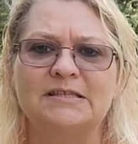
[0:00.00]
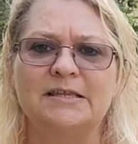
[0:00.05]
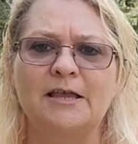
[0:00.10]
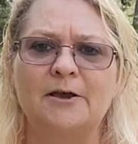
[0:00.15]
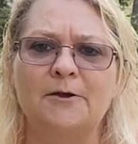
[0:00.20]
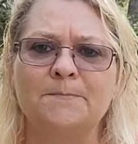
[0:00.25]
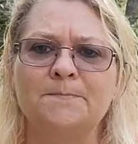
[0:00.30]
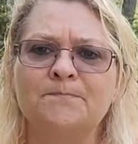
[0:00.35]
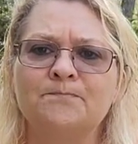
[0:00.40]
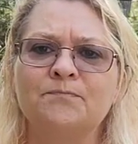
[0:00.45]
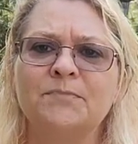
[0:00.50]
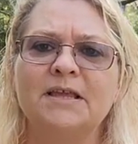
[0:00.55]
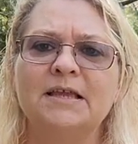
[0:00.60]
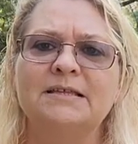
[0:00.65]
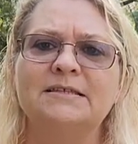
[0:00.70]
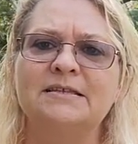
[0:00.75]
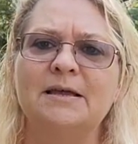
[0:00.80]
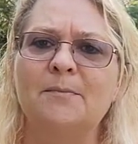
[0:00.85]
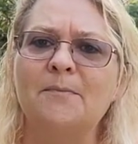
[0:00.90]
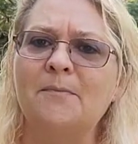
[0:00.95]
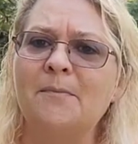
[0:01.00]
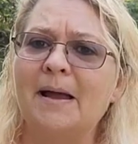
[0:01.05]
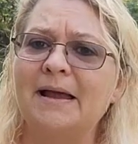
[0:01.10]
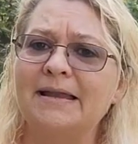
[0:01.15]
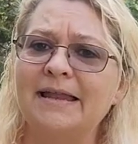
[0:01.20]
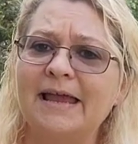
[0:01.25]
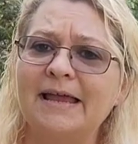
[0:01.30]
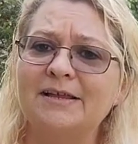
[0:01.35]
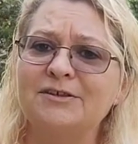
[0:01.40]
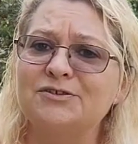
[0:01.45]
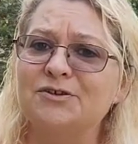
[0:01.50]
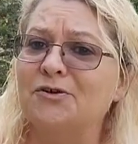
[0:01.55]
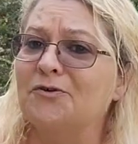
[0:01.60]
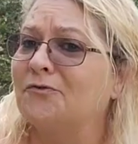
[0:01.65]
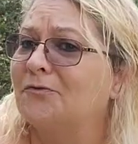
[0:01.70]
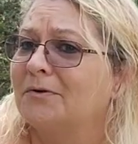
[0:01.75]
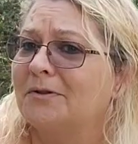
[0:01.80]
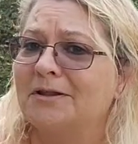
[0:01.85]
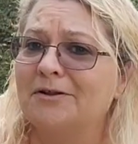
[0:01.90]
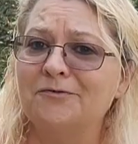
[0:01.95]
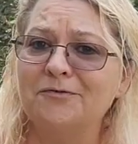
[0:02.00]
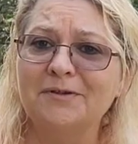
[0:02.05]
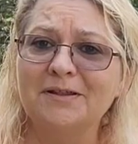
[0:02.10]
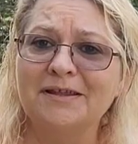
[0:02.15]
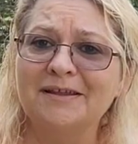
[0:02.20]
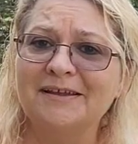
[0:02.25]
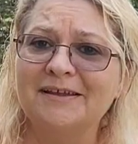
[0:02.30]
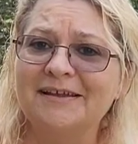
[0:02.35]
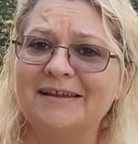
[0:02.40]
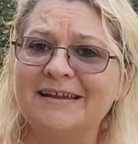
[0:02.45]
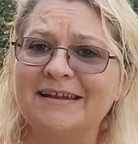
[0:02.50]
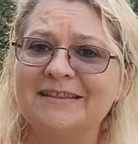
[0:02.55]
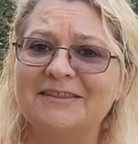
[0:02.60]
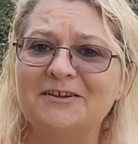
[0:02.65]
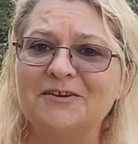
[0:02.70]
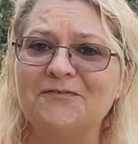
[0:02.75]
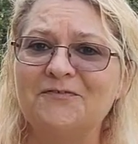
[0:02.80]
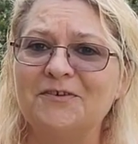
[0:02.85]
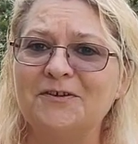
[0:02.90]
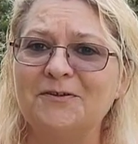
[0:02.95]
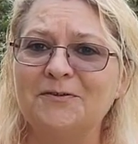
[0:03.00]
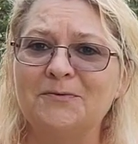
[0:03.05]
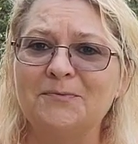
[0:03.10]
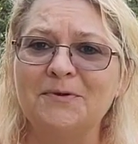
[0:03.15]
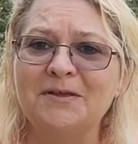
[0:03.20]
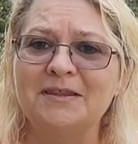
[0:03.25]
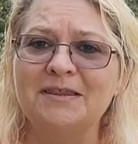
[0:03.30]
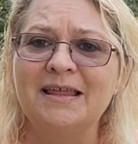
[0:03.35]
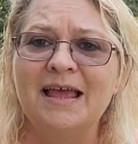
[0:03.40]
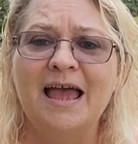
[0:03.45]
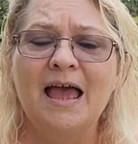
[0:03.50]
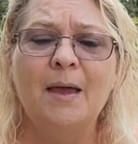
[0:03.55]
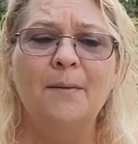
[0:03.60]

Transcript: So some of my days are really, really good, and they're filled with